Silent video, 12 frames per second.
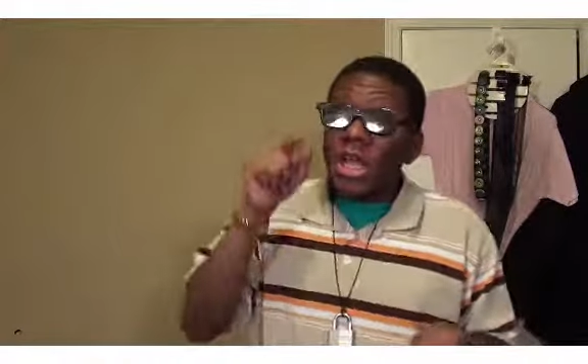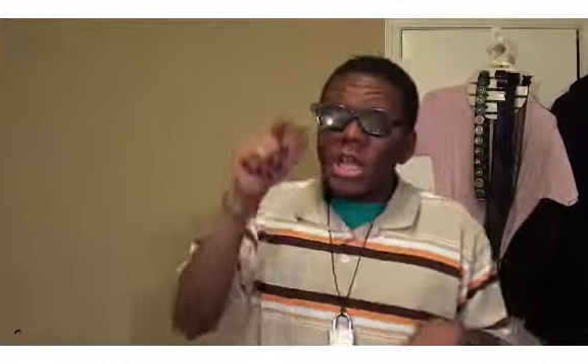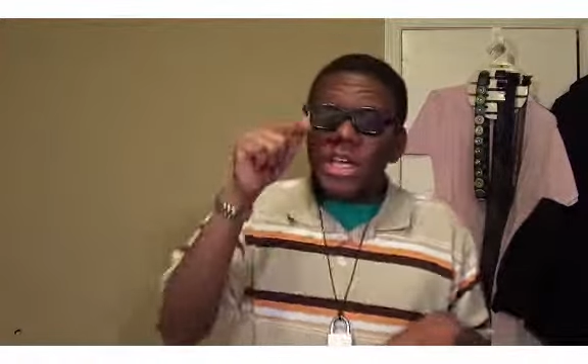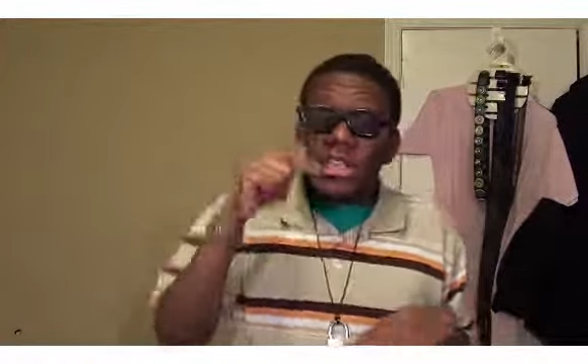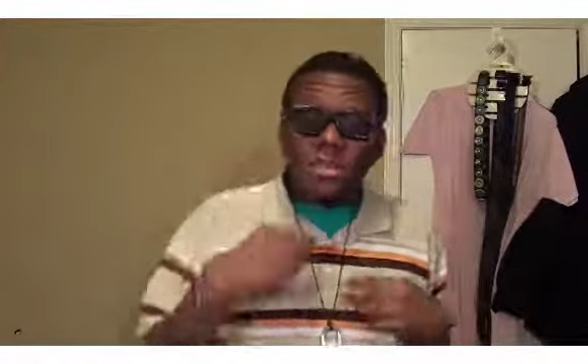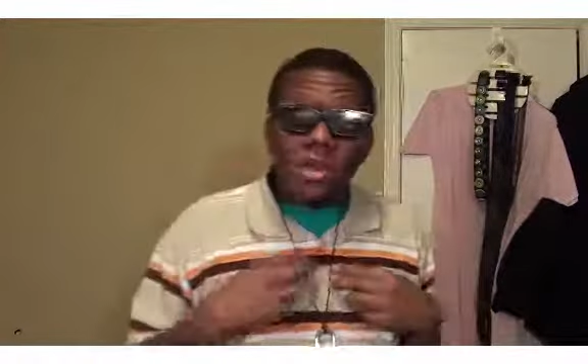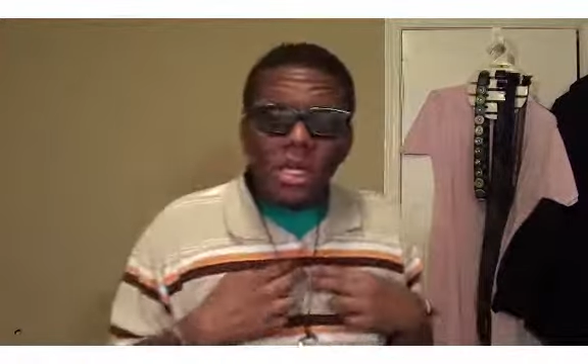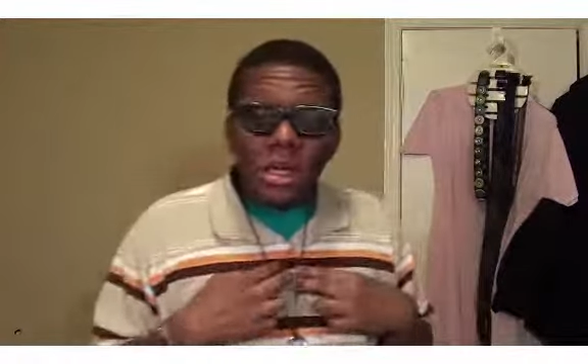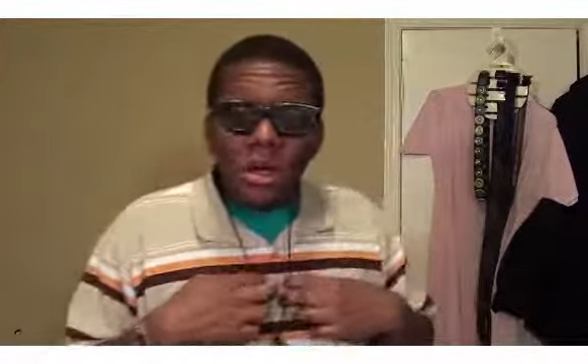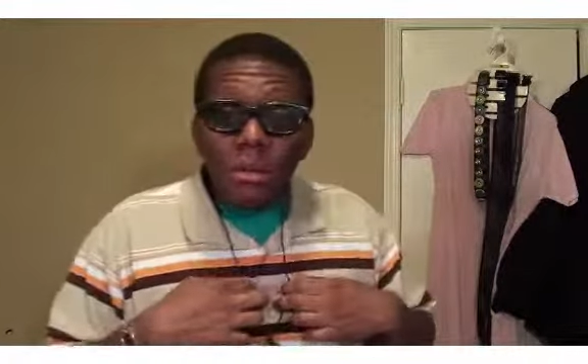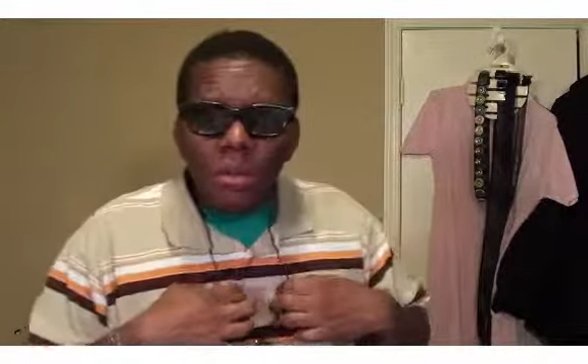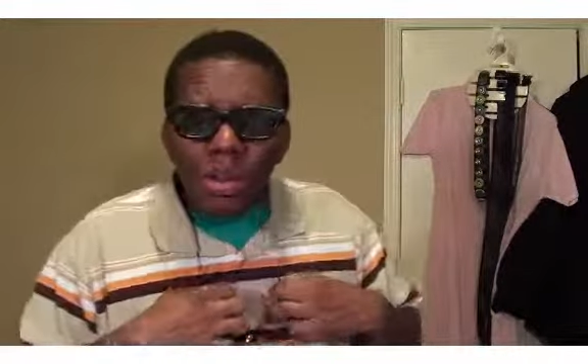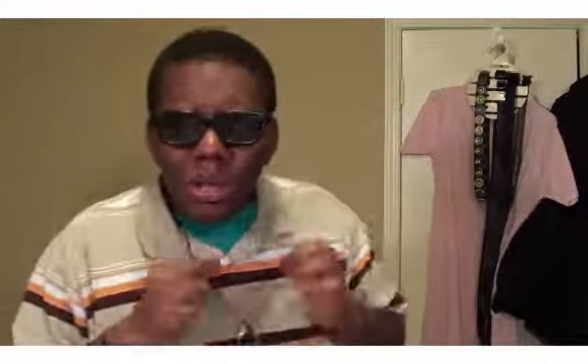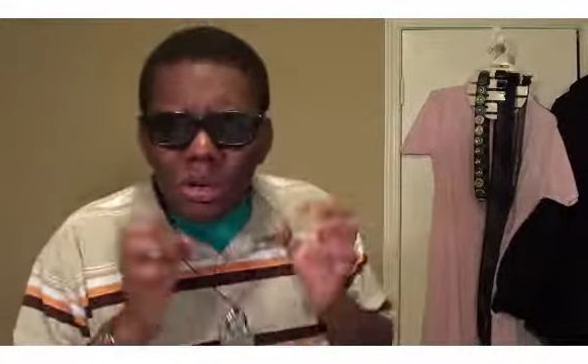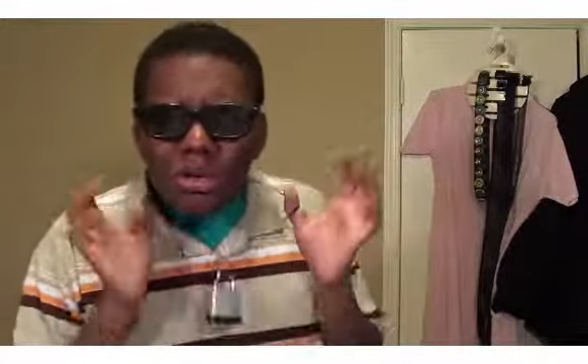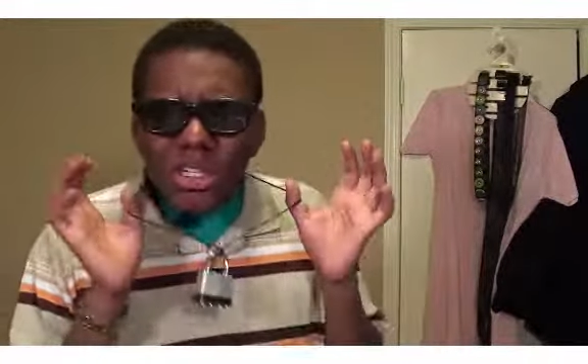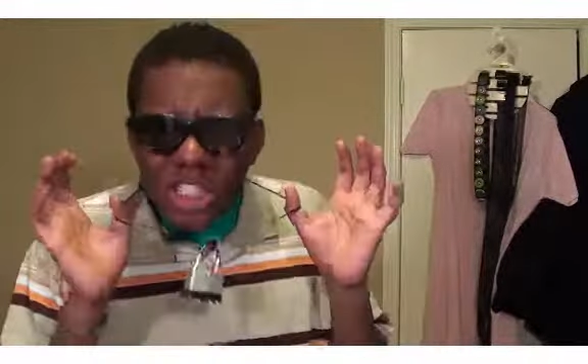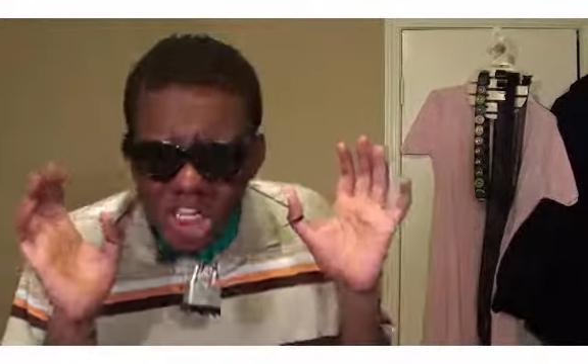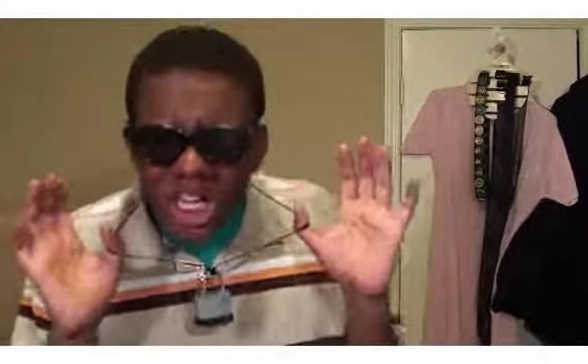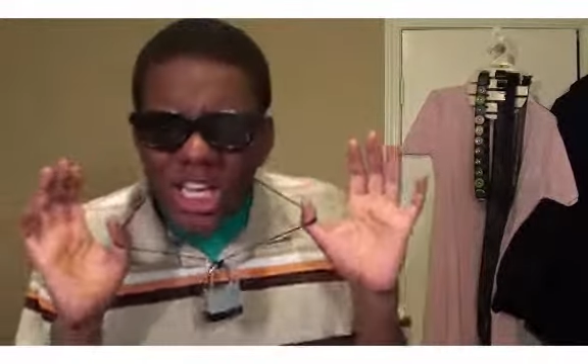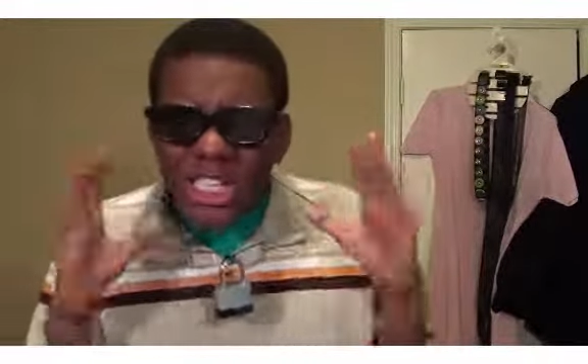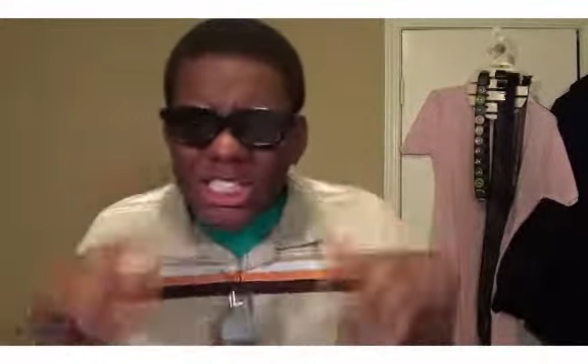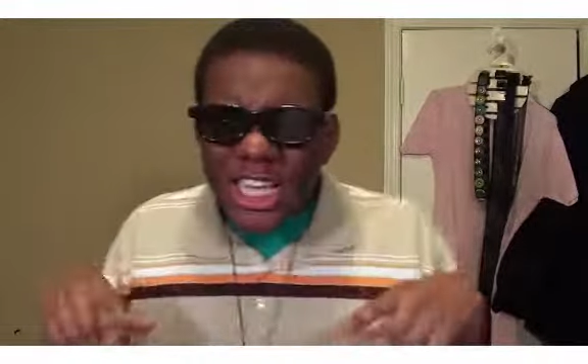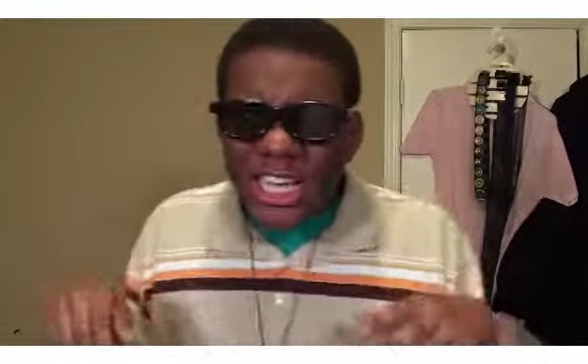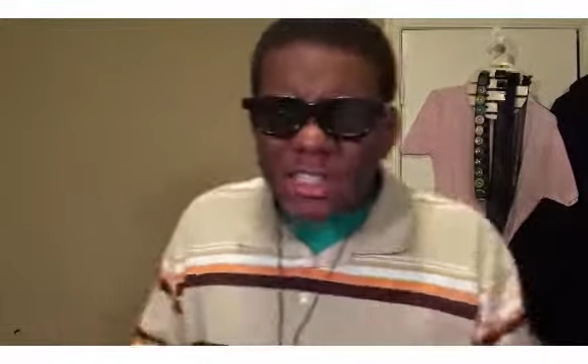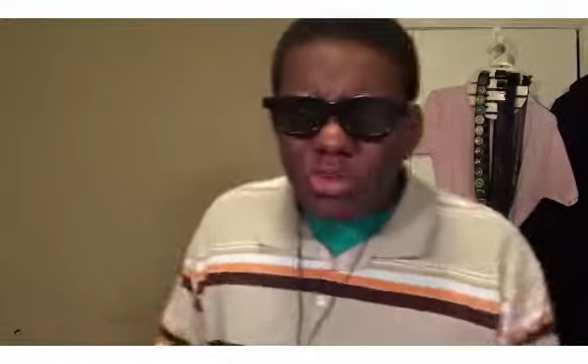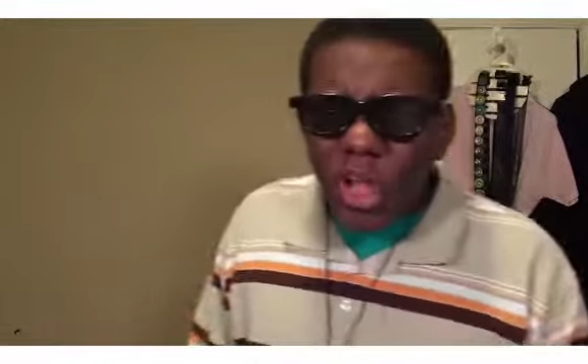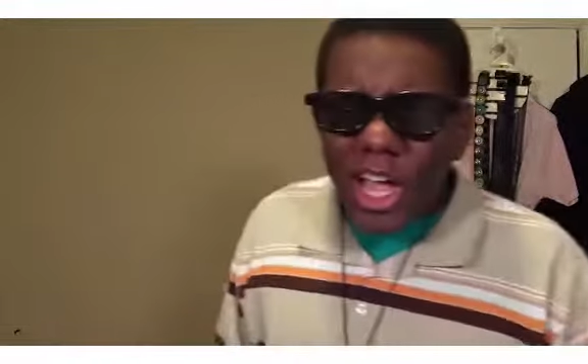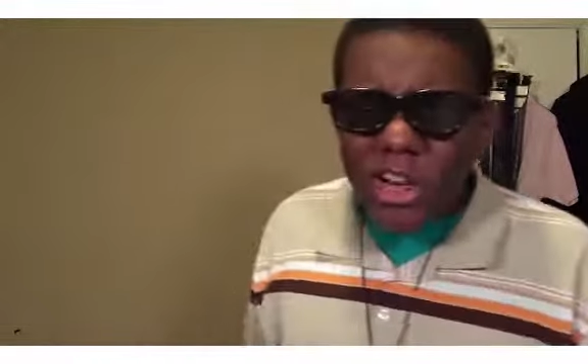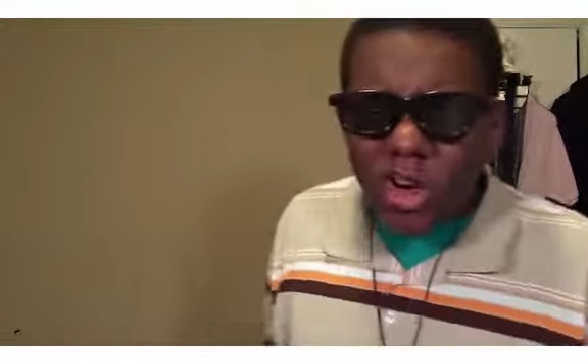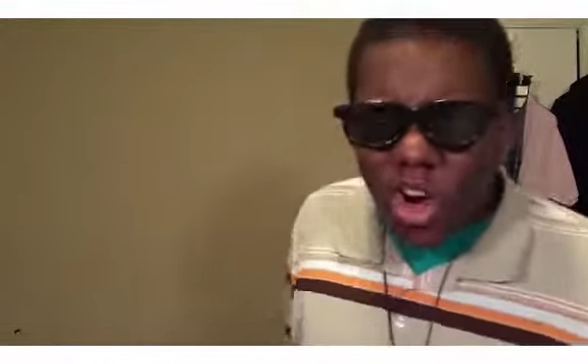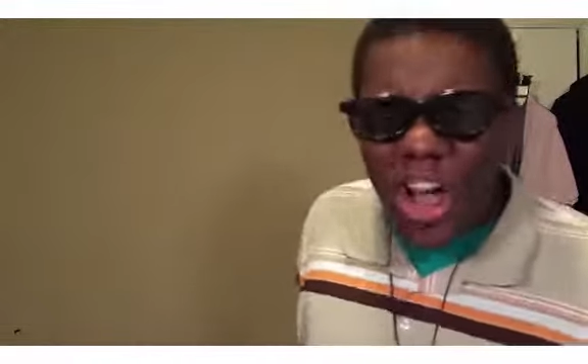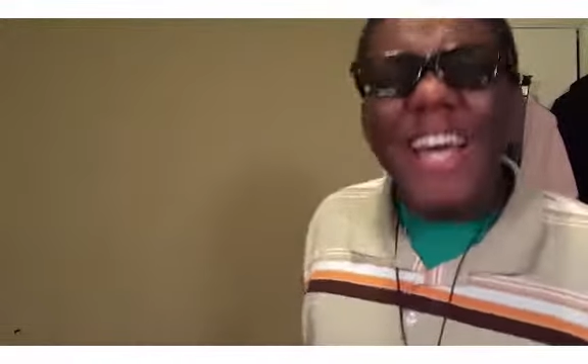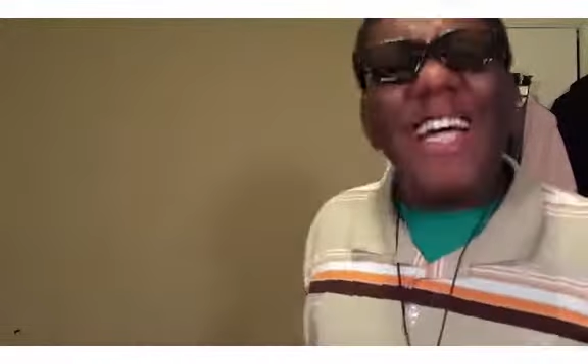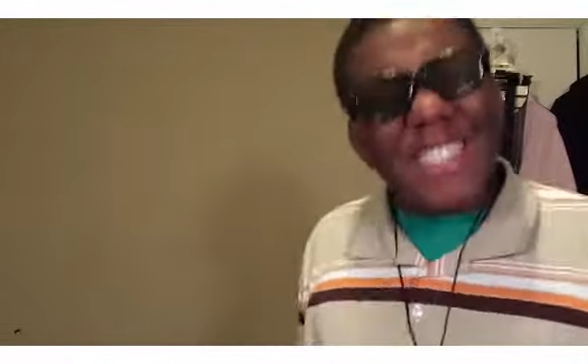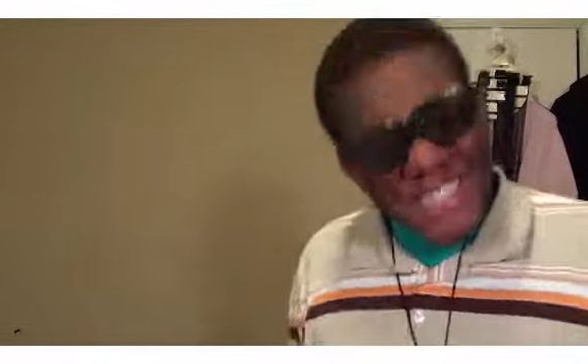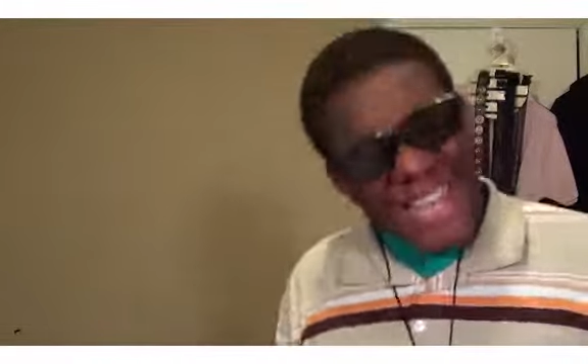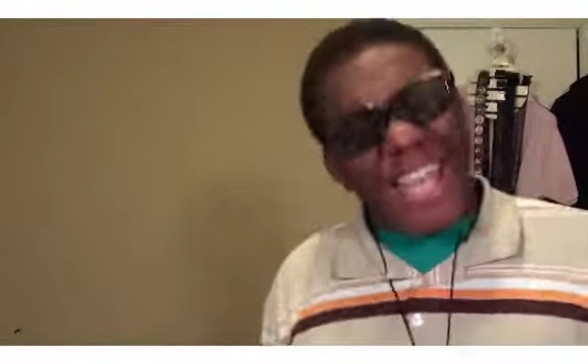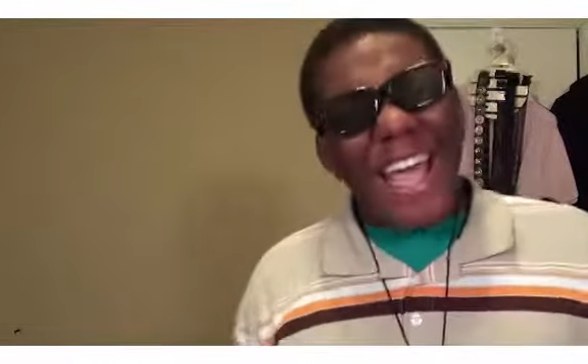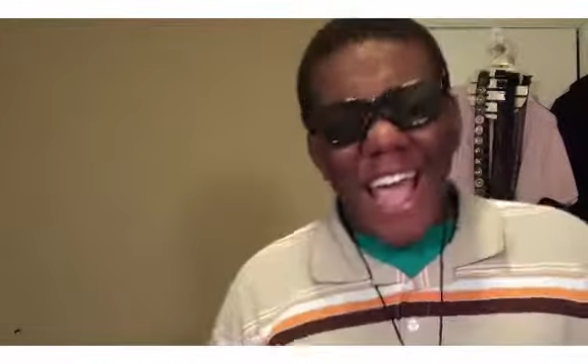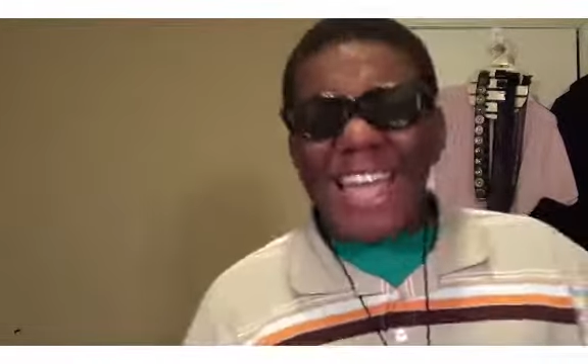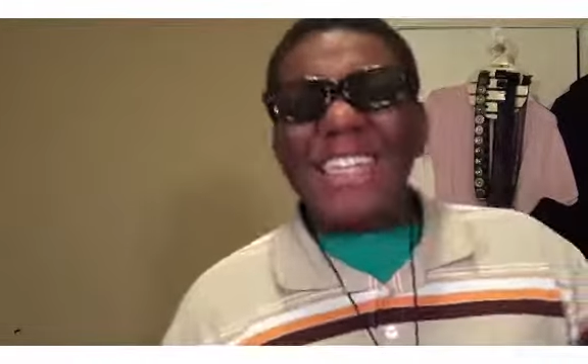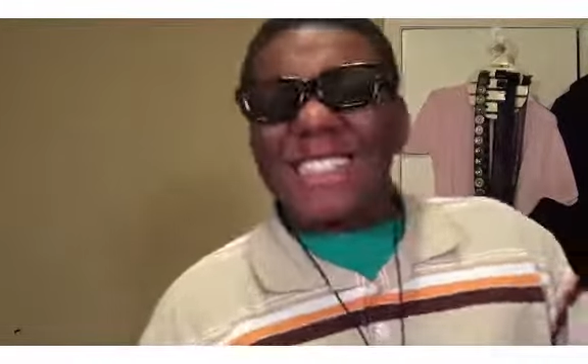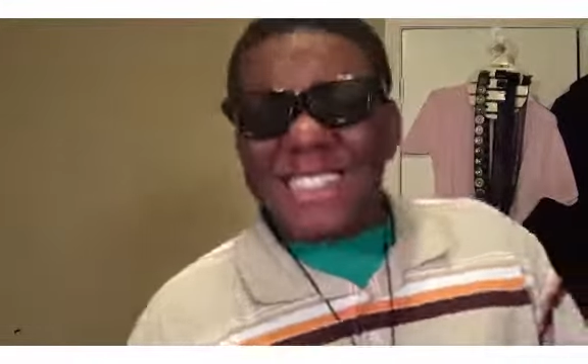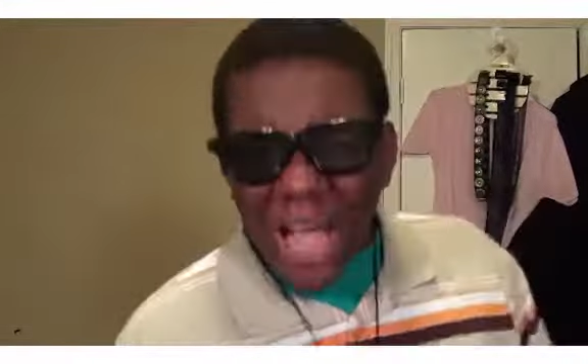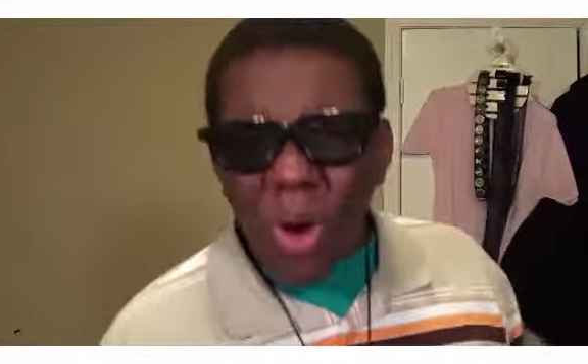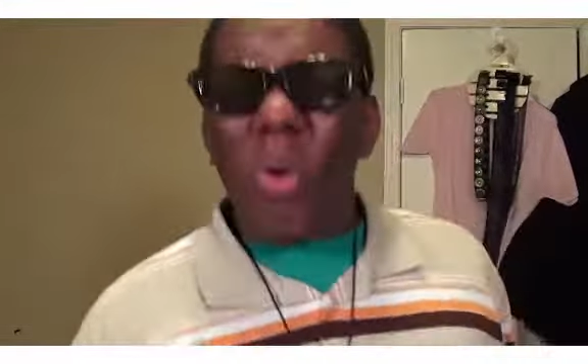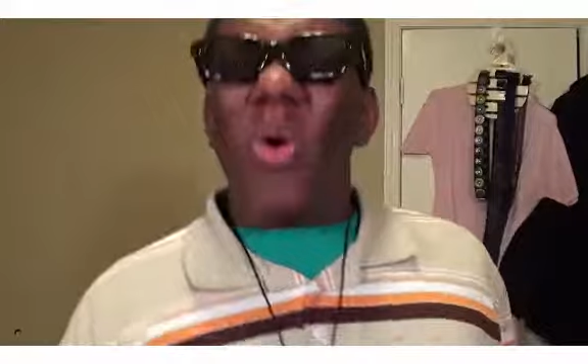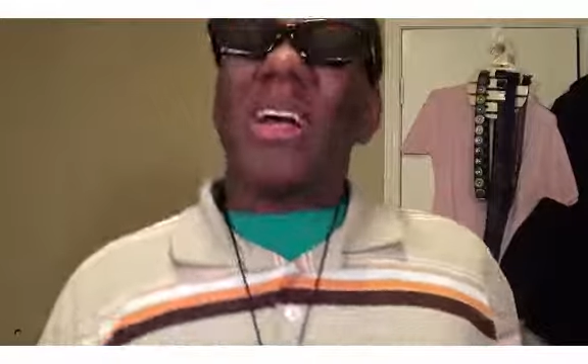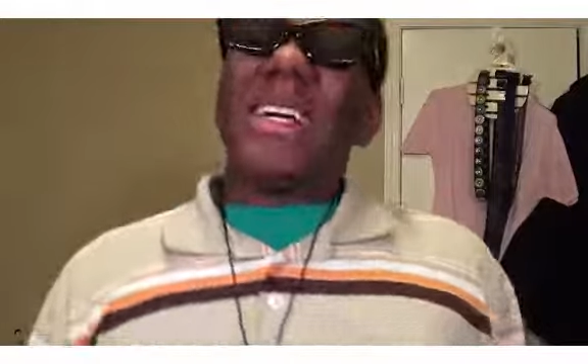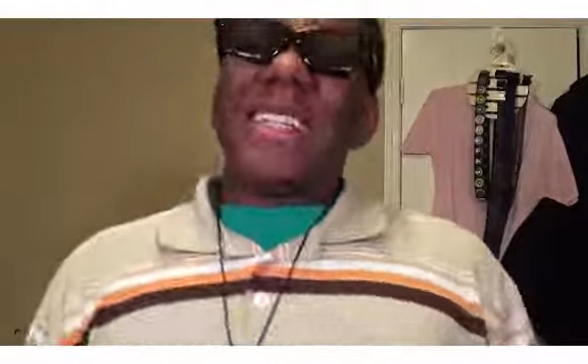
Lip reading: Here's me, Pimp G, staying swagged up, staying iced out.